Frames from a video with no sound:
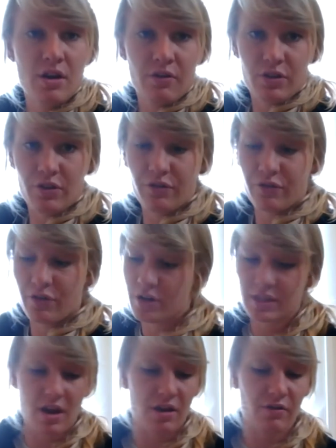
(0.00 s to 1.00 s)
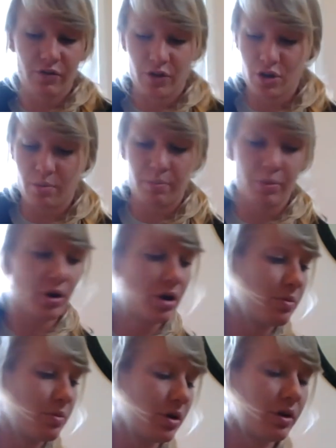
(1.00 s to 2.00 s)
for the first thing for your
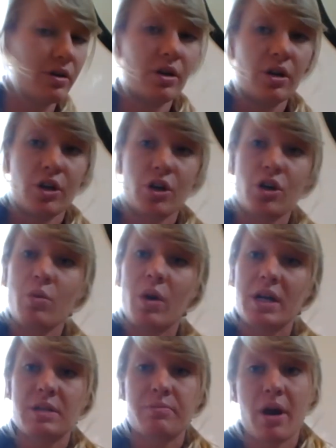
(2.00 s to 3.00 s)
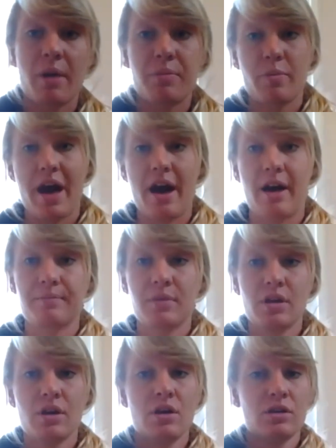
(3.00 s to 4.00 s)
bird book, you're going to want to prep your bag.
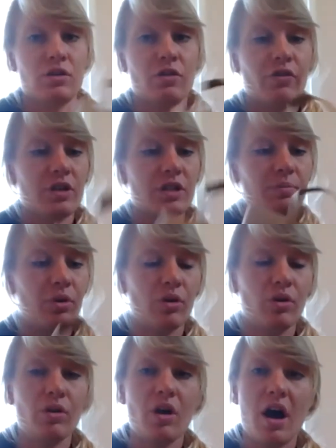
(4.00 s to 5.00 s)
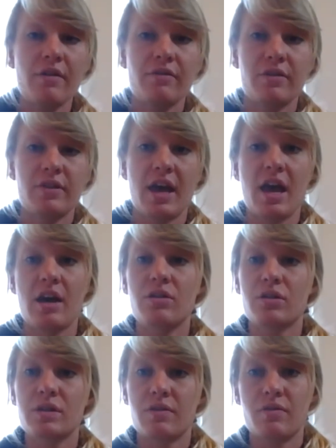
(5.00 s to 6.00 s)
So first, pull off the
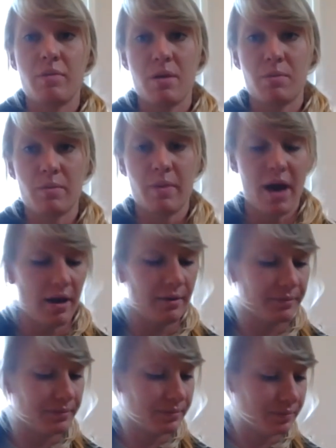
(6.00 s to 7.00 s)
handles of the paper bag.